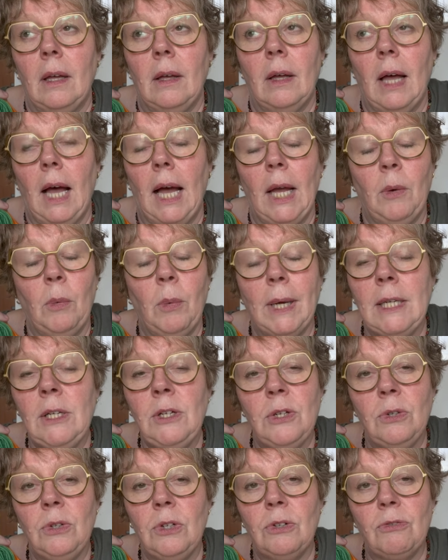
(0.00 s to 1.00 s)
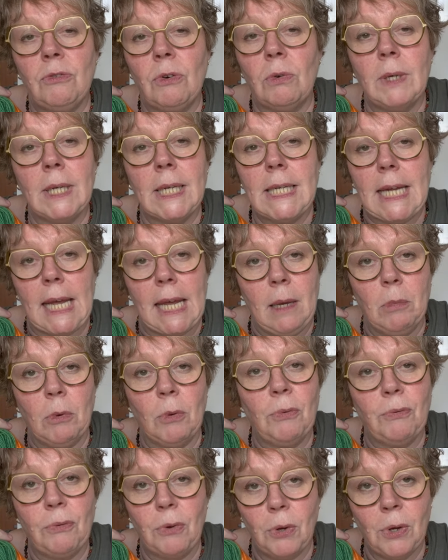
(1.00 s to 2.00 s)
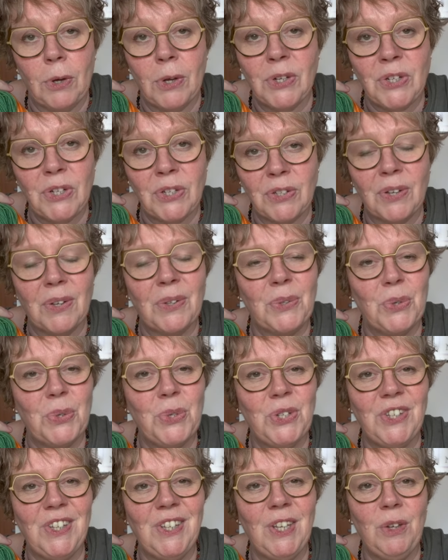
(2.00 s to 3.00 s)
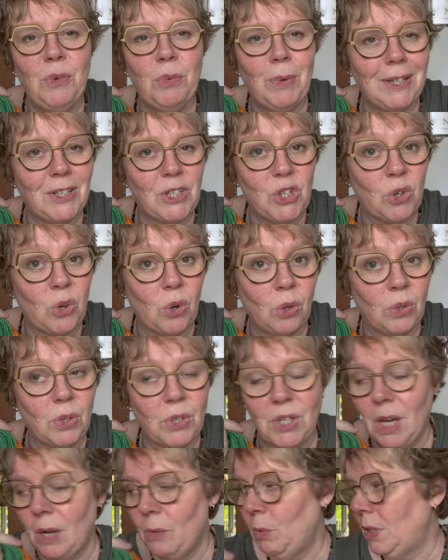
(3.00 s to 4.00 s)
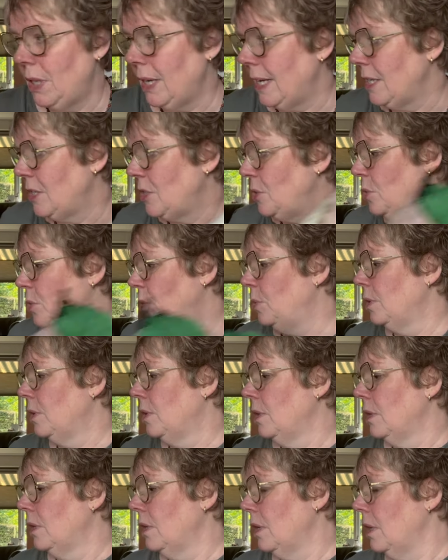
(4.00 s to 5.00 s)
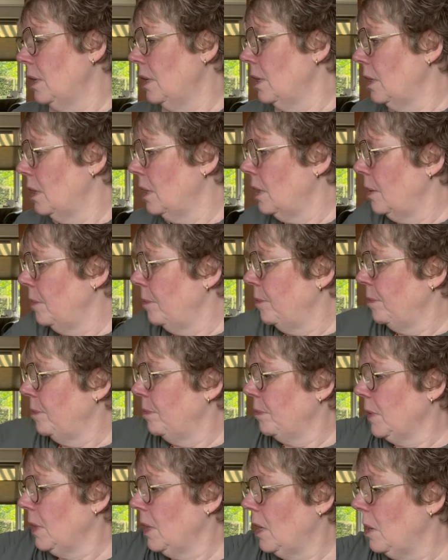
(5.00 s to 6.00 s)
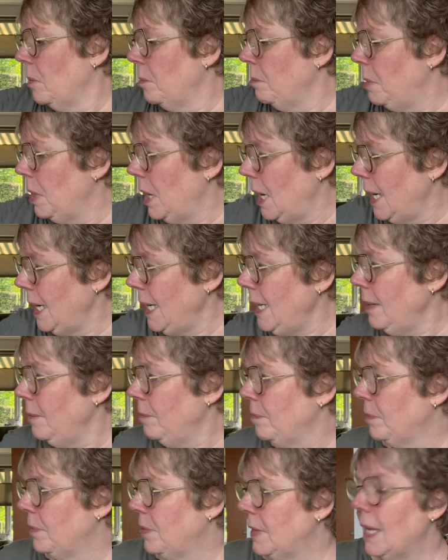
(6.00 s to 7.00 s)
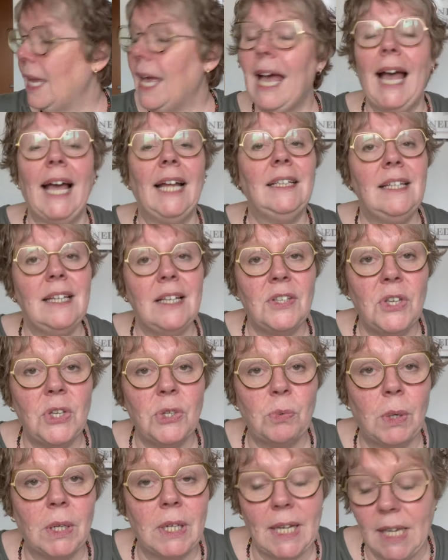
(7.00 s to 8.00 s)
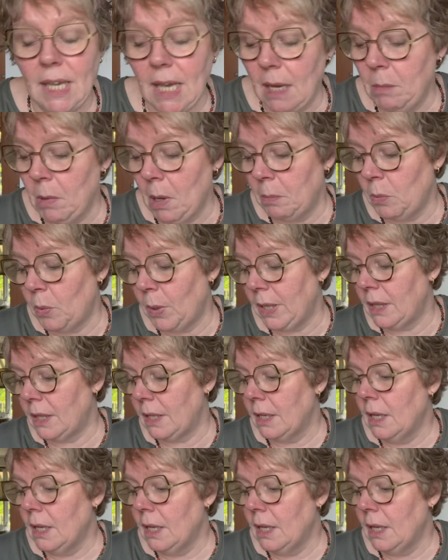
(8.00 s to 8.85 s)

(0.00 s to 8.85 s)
went to the drawing table first to see which colors I would like to combine, and this is what I came up with.